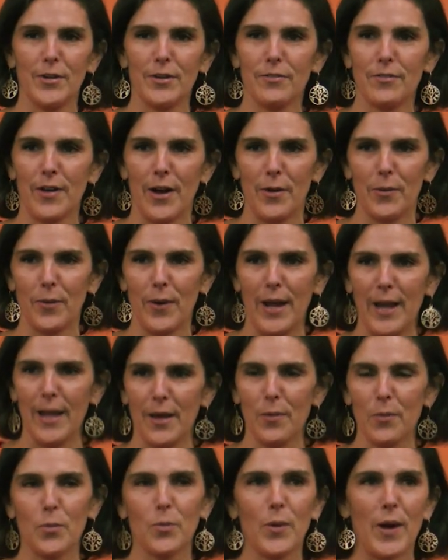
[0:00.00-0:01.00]
if I
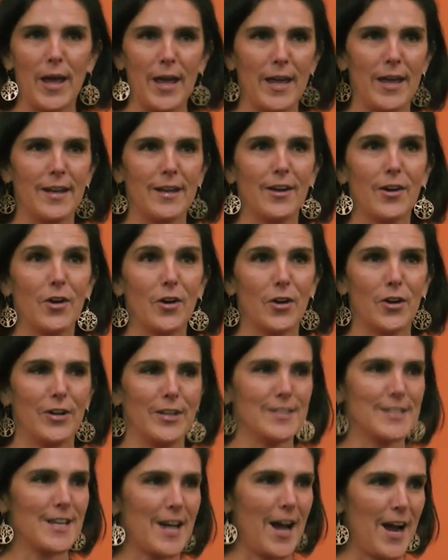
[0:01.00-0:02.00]
read her
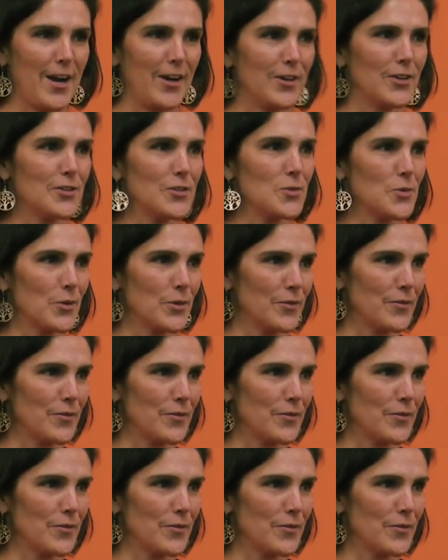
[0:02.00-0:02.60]
entire sort